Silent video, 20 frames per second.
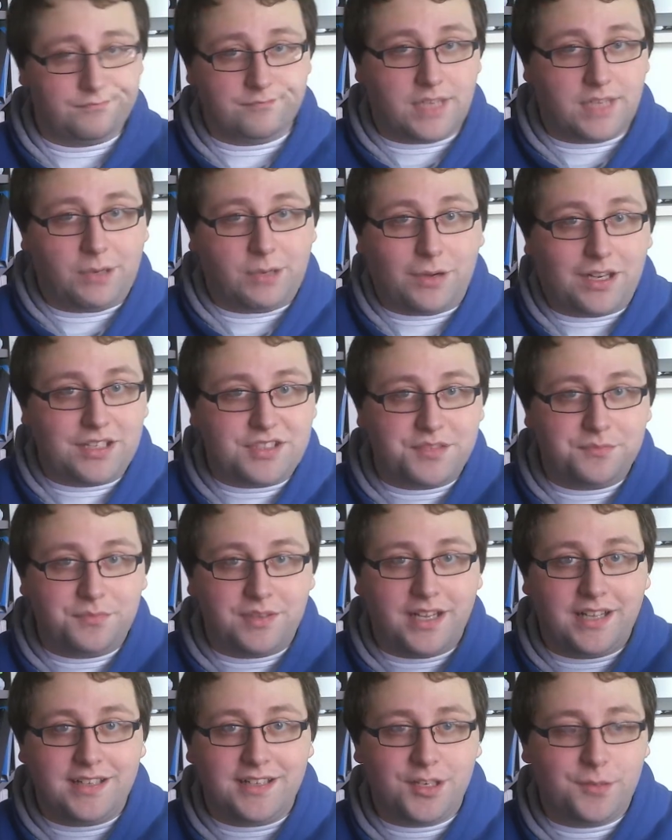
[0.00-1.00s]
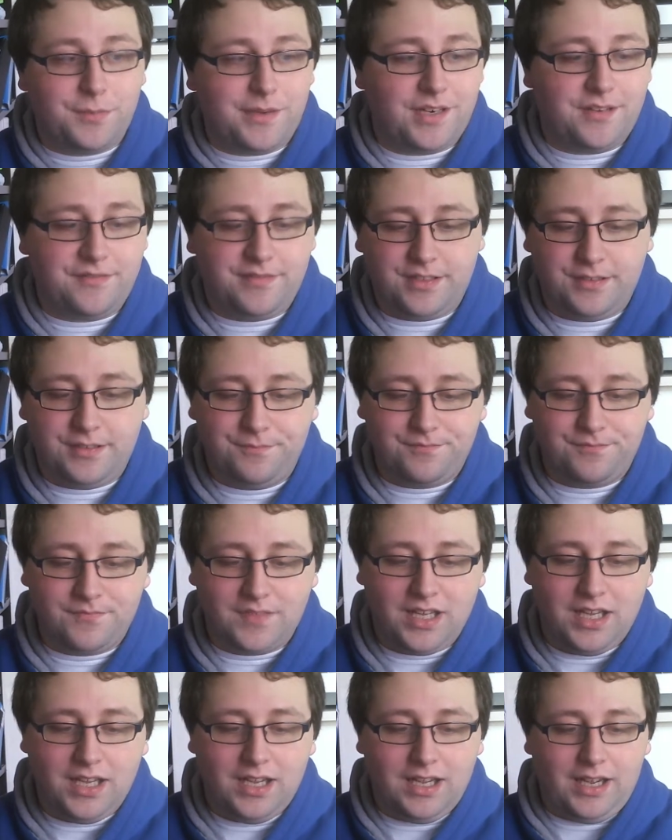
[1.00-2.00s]
I watched him play a little bit of it.
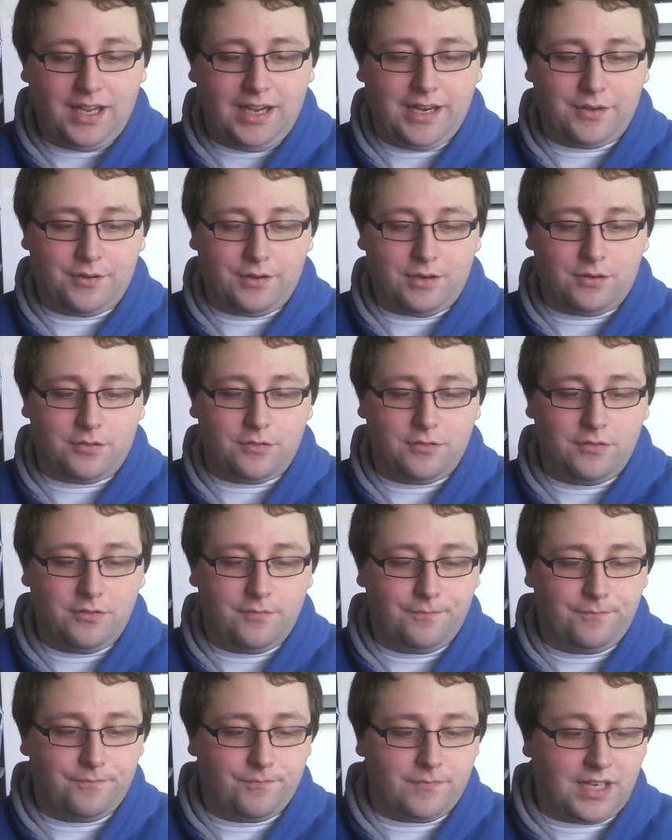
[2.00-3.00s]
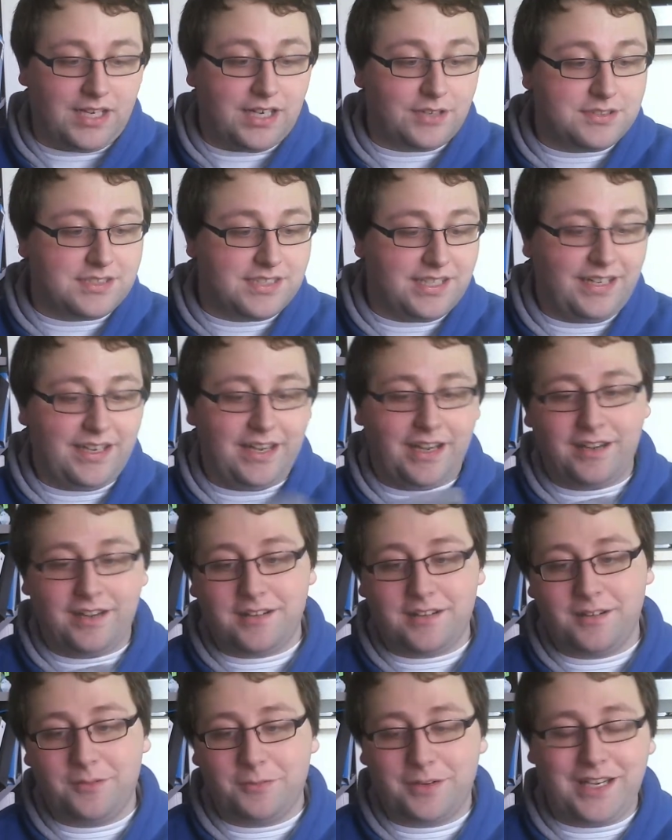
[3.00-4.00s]
I don't know. And I was
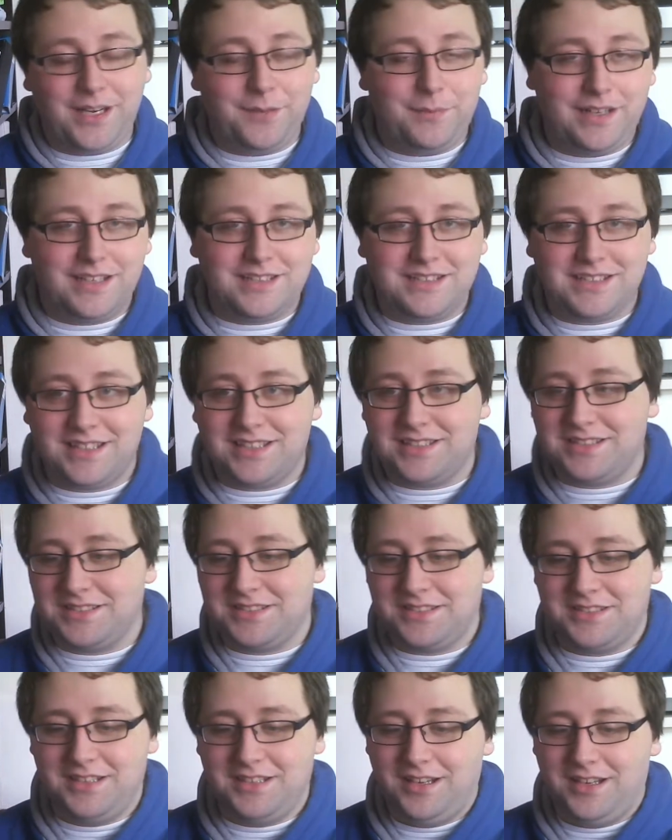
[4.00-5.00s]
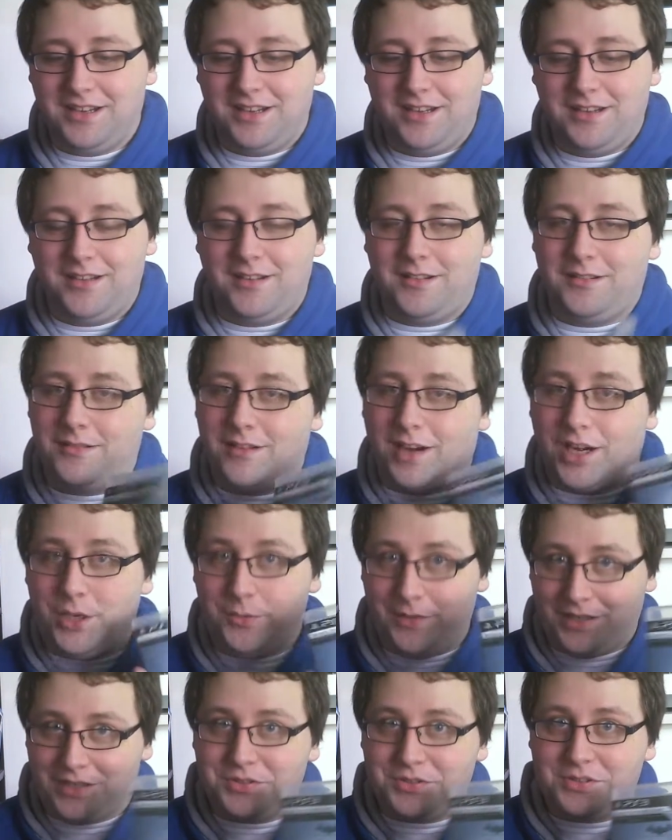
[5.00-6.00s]
thinking, when he beats this, are
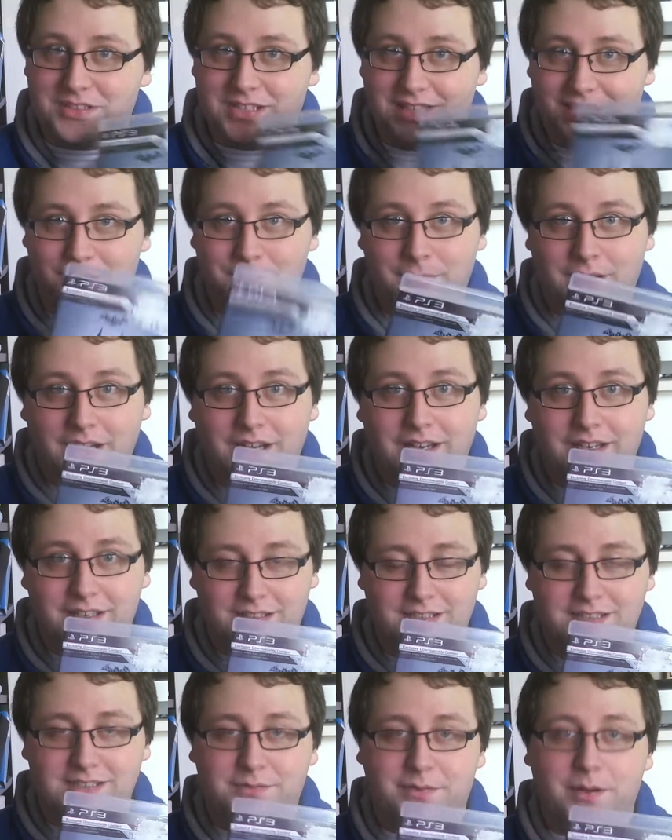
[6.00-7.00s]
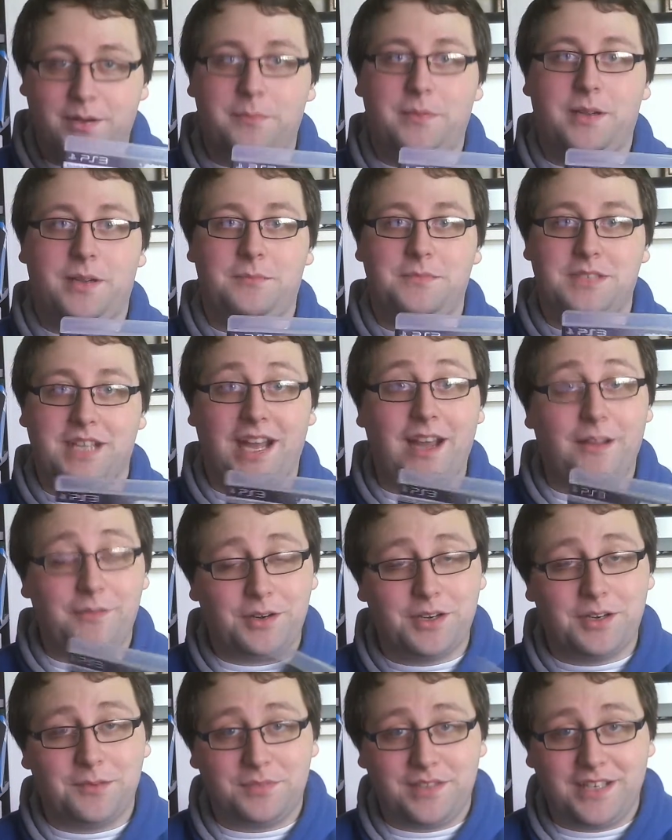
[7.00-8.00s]
you interested in buying this from him to have your
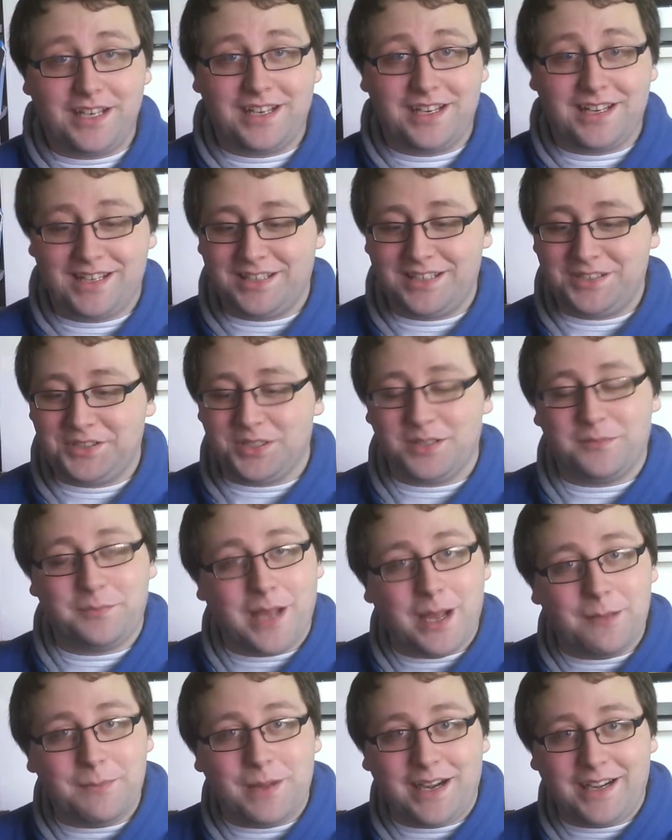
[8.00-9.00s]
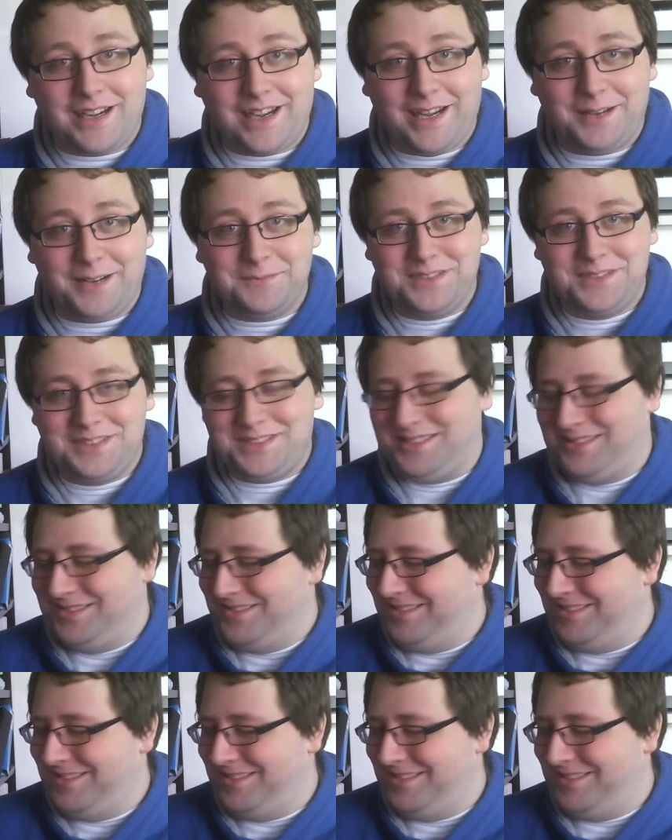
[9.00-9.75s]
complete collection of Batman games?